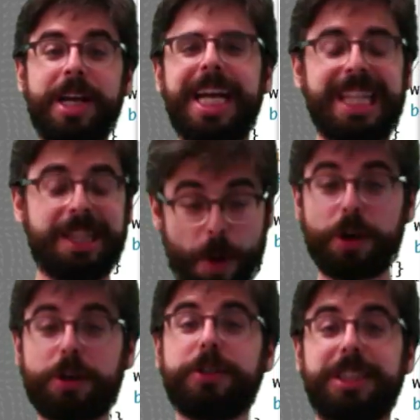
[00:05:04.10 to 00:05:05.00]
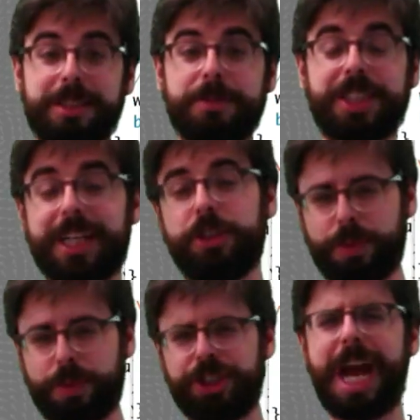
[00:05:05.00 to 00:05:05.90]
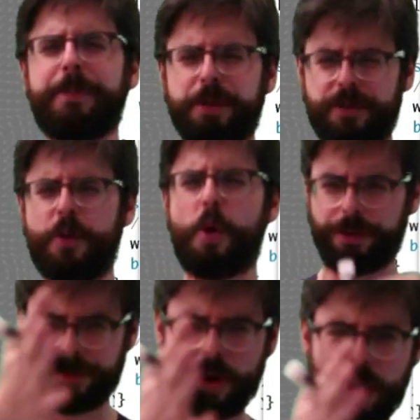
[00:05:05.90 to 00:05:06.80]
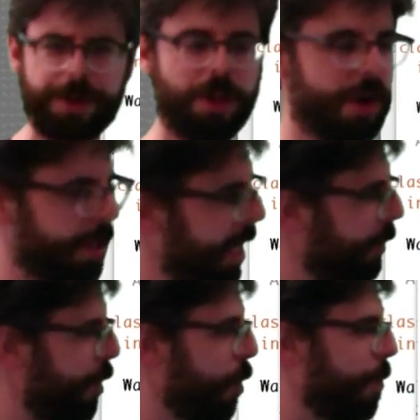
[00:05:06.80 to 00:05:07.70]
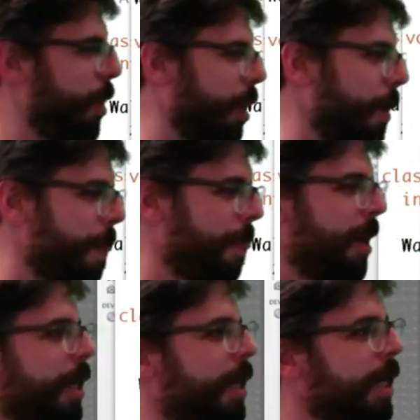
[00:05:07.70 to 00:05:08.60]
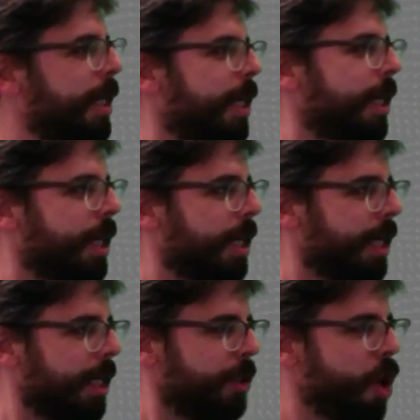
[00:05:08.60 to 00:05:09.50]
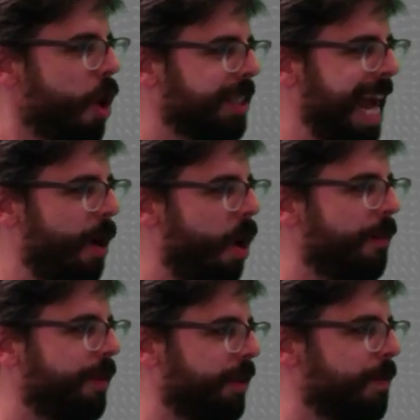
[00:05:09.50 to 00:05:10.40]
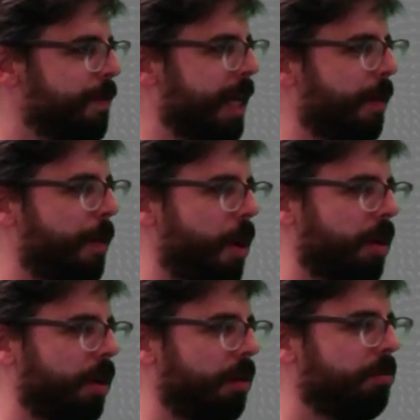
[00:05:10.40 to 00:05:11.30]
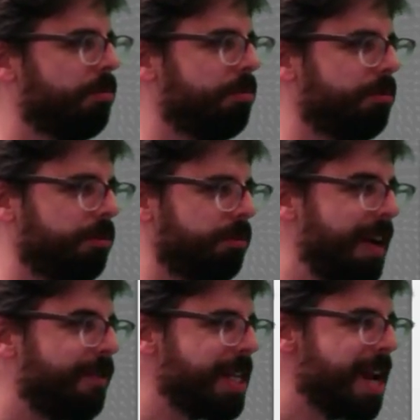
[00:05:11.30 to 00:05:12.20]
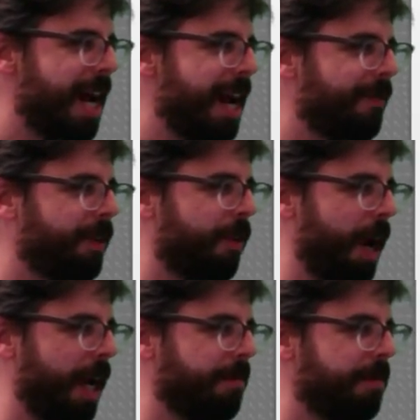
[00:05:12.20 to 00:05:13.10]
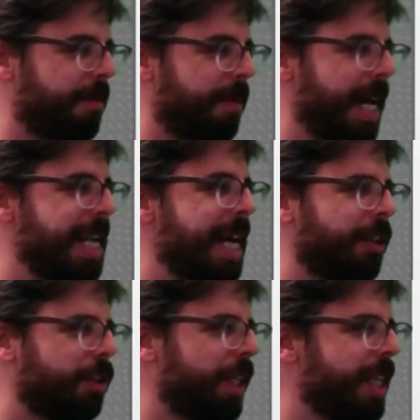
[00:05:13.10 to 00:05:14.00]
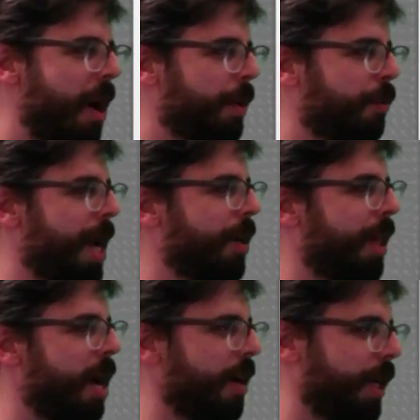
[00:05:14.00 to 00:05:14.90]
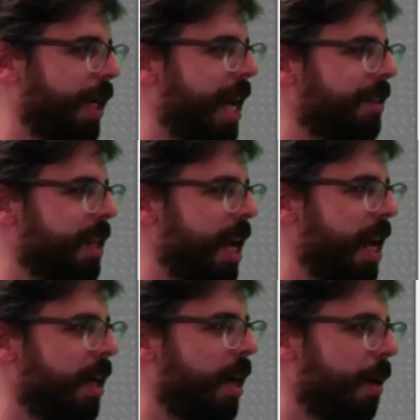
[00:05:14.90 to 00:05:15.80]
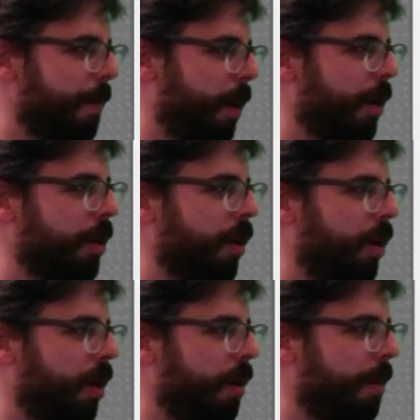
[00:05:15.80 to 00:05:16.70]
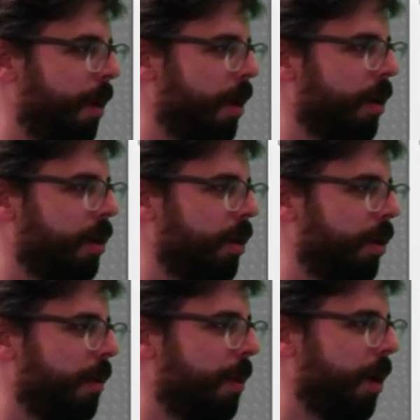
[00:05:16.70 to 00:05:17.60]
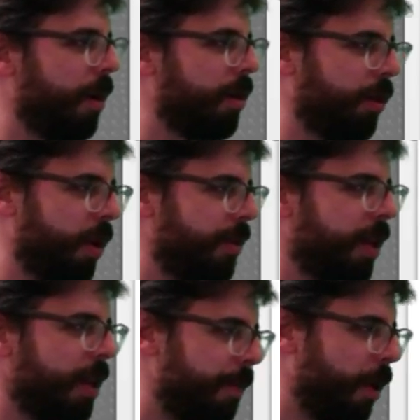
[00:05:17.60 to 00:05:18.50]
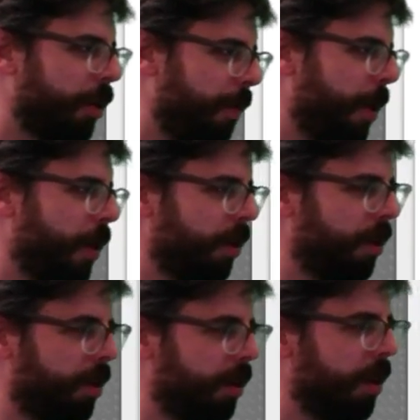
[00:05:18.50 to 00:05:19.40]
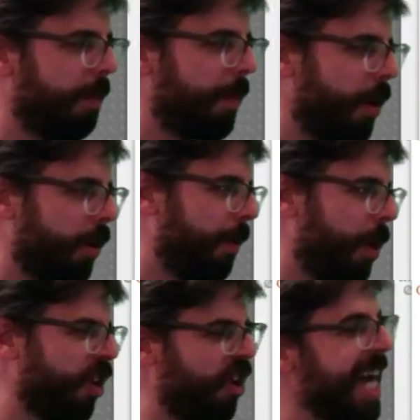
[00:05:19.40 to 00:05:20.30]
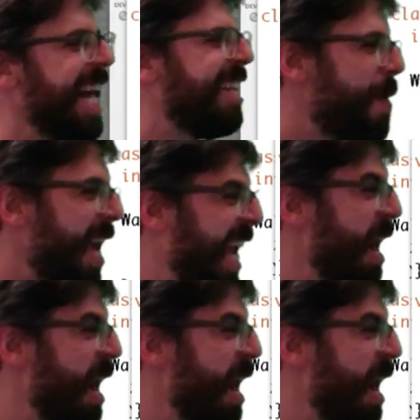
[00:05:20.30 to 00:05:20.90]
in the particle system section, which is chapter four if you're following along in the Nature of Code book. Notice how often it's making a particle. Definitely not every frame, and certainly not with regularity. We can't say particle, particle, particle. No, it's particle, particle, particle, particle. It's making